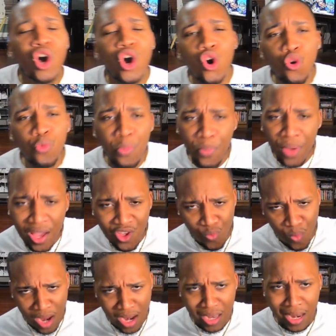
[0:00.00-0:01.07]
who
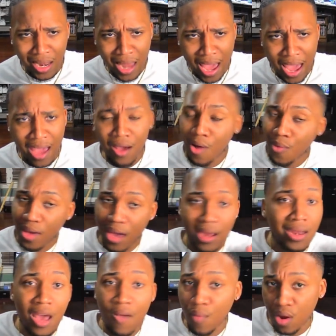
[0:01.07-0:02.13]
perpetuated the lie. Okay,
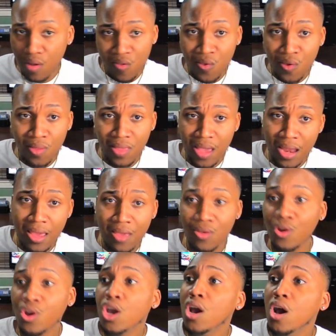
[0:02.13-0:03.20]
never understood that either.